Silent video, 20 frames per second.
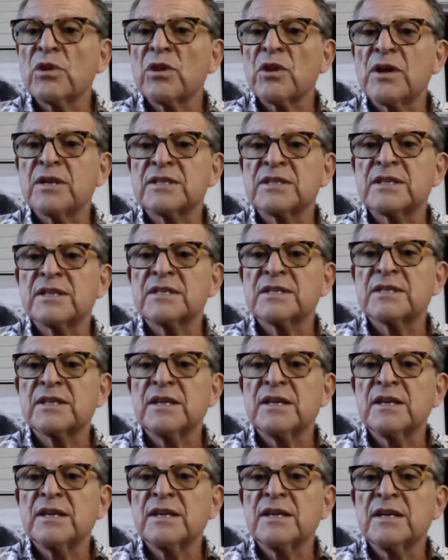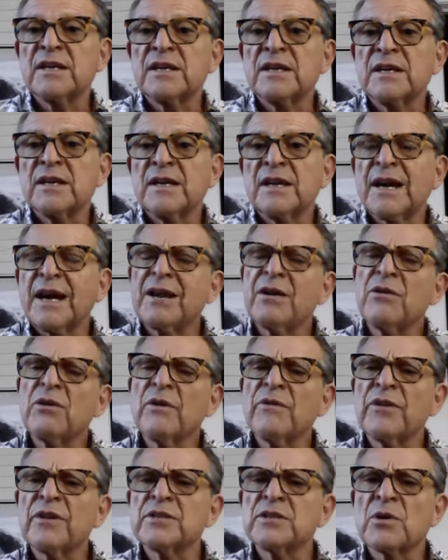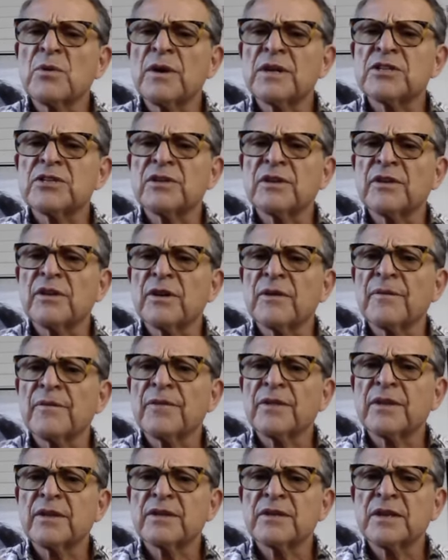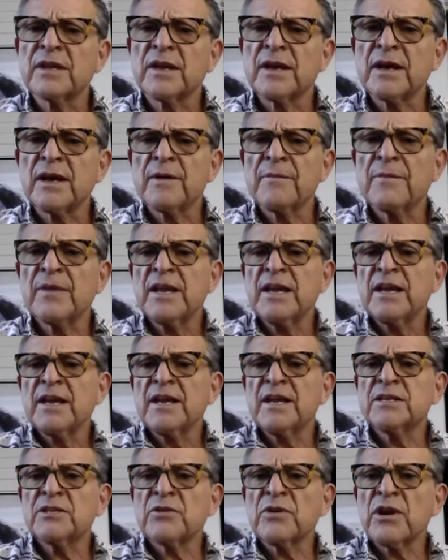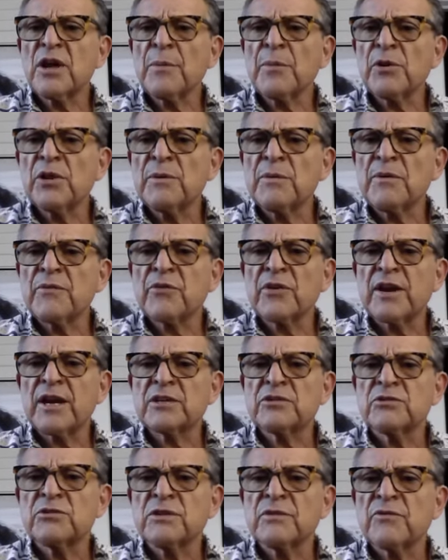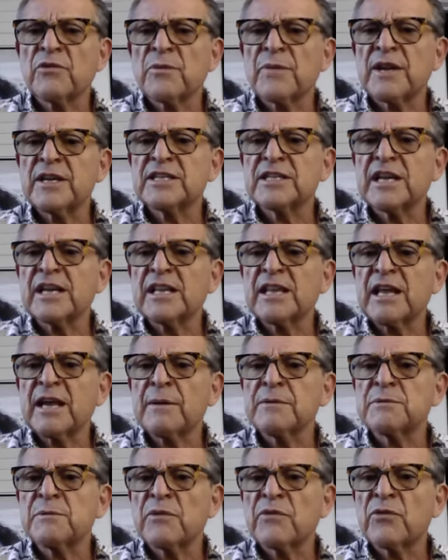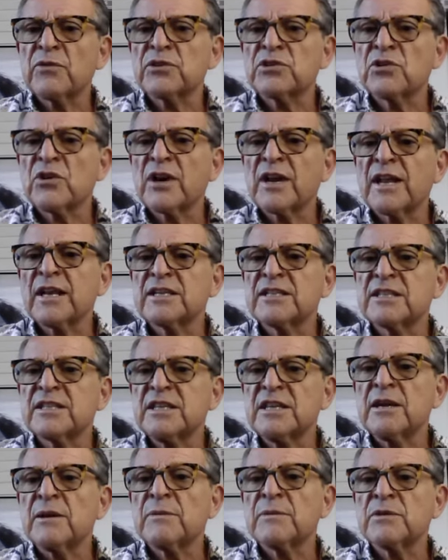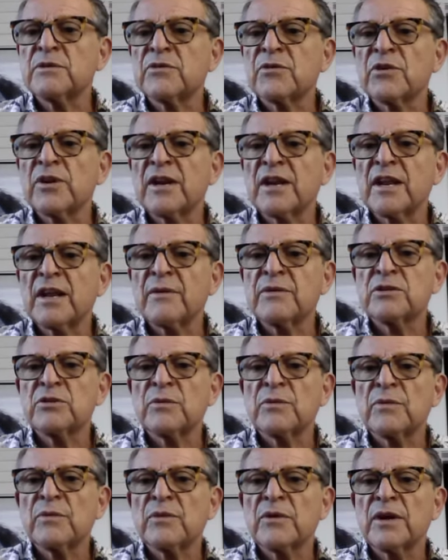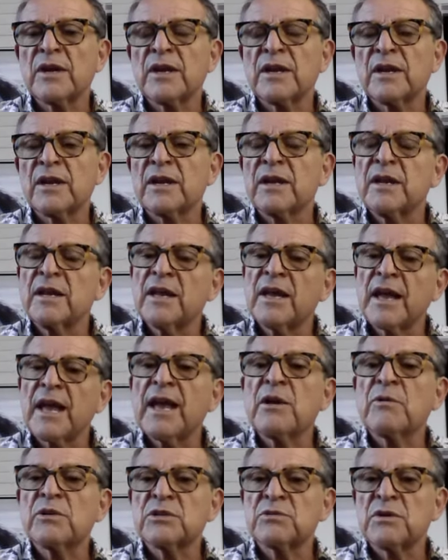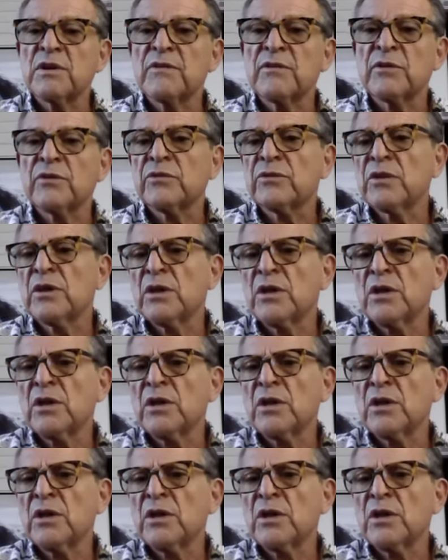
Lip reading: losses. I don't know if there's a question in there. Is there an upper limit for estrogen for baseline labs before starting stims for an egg retrieval?